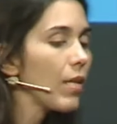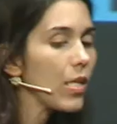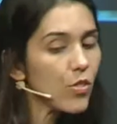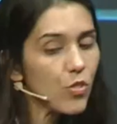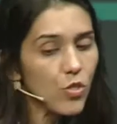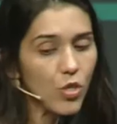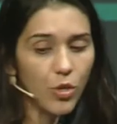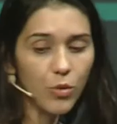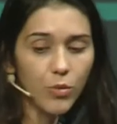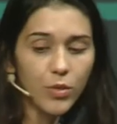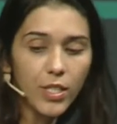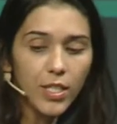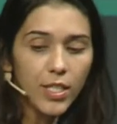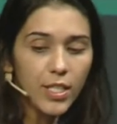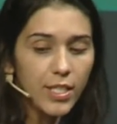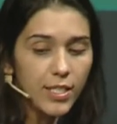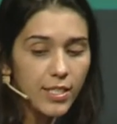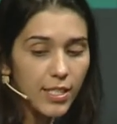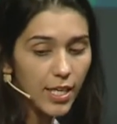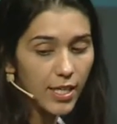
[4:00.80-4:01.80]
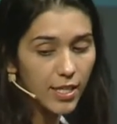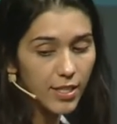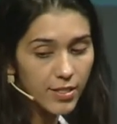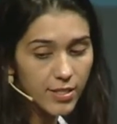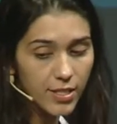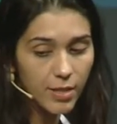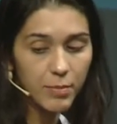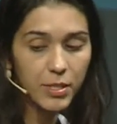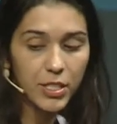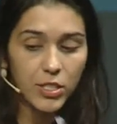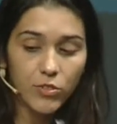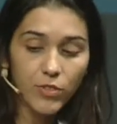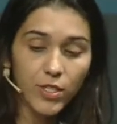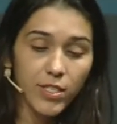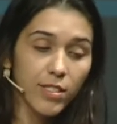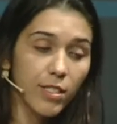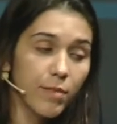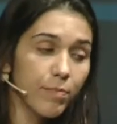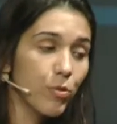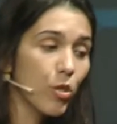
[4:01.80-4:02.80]
So that are some
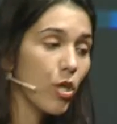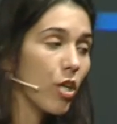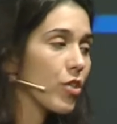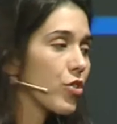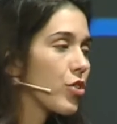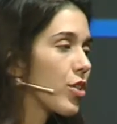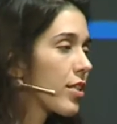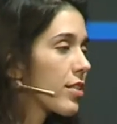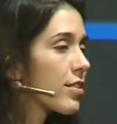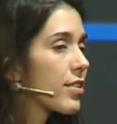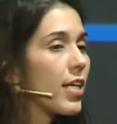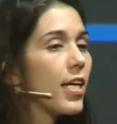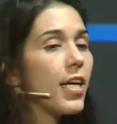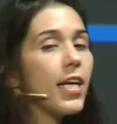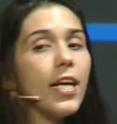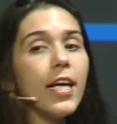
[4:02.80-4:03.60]
interesting projects.